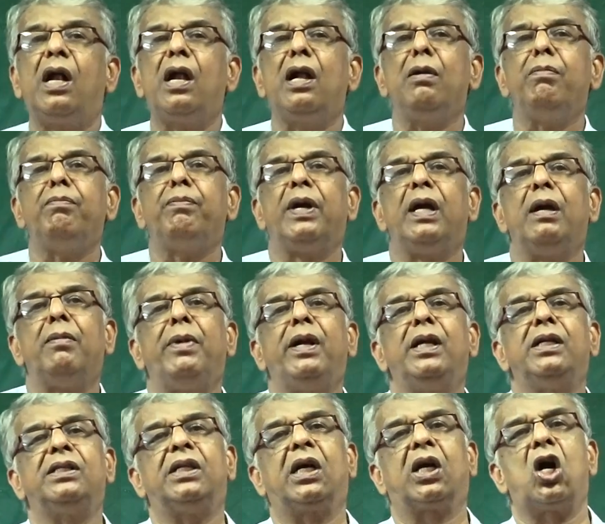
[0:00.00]
and
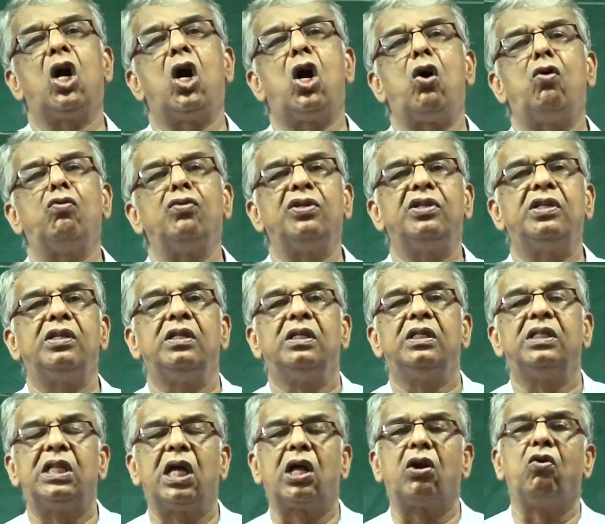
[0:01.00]
payments account
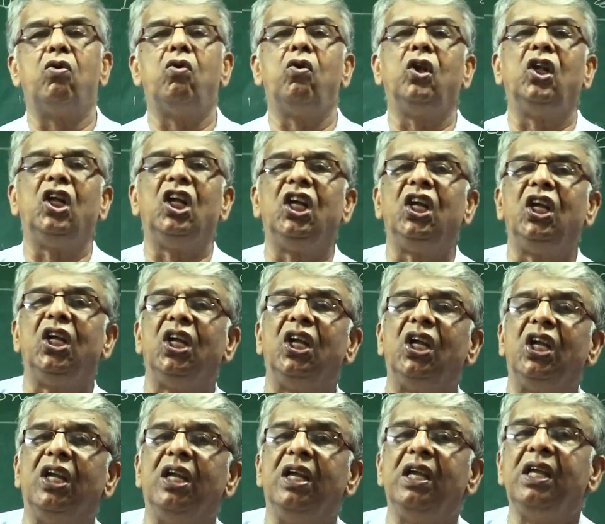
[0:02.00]
thoroughly.
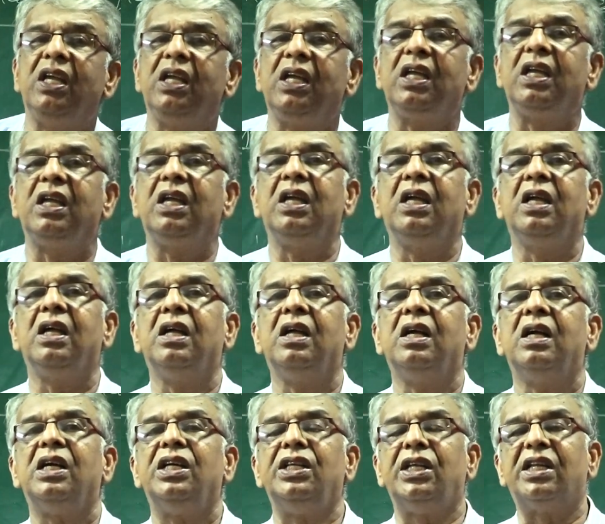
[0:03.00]

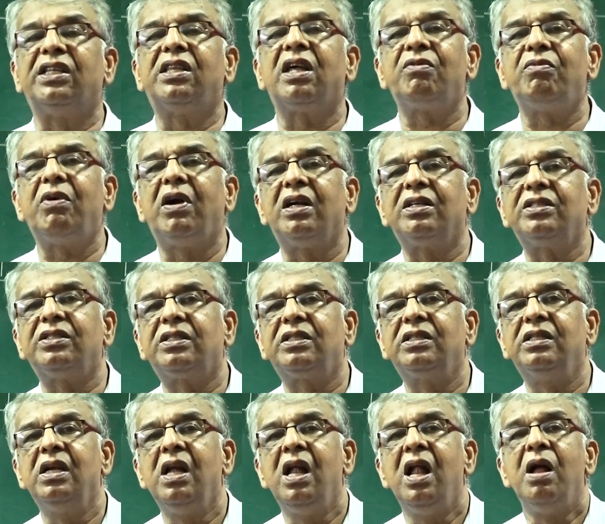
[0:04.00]
In other
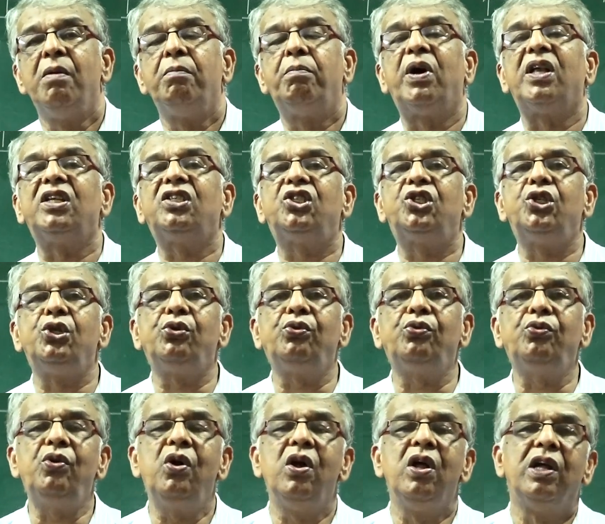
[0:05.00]
words,
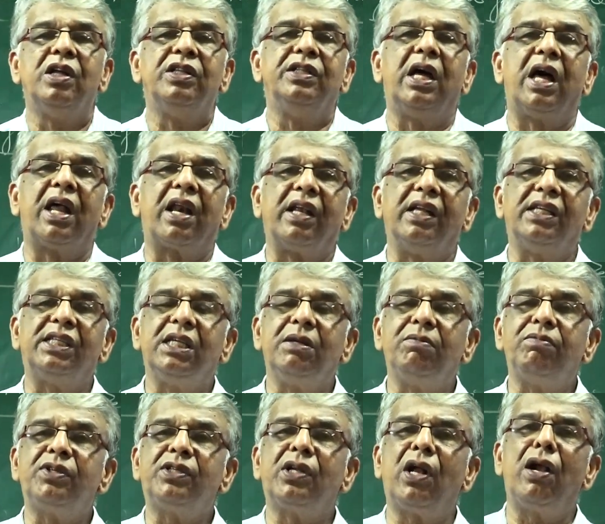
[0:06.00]
pursue the
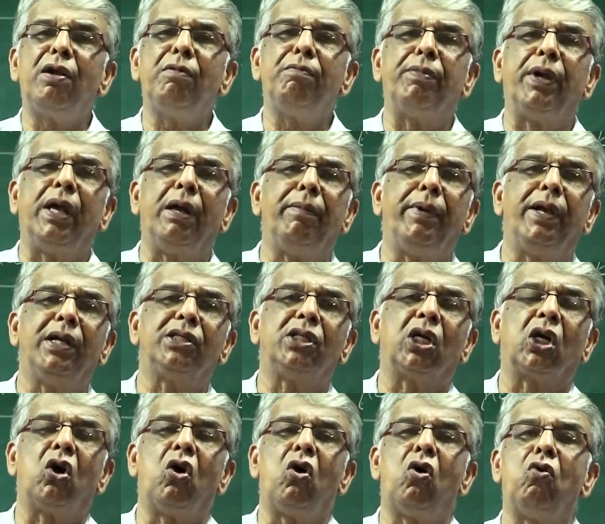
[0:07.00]
receipts and payments
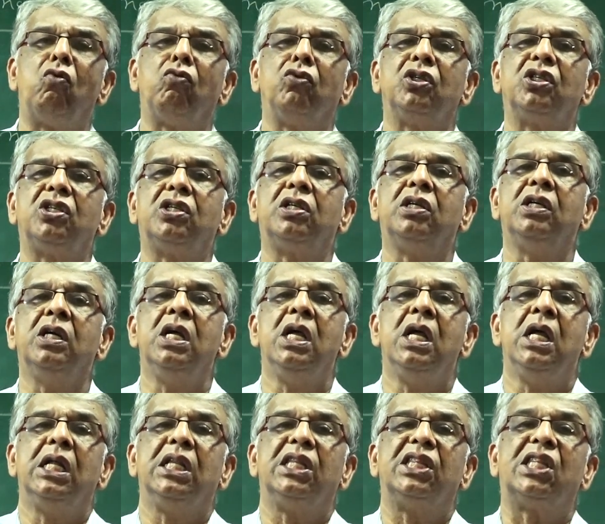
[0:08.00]
account
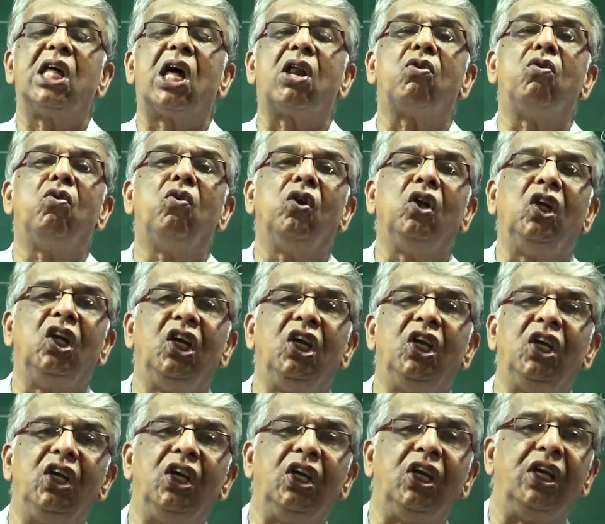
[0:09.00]

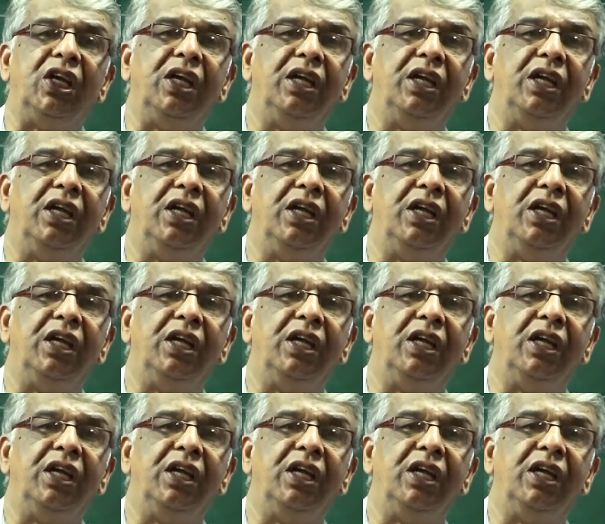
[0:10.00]
thoroughly.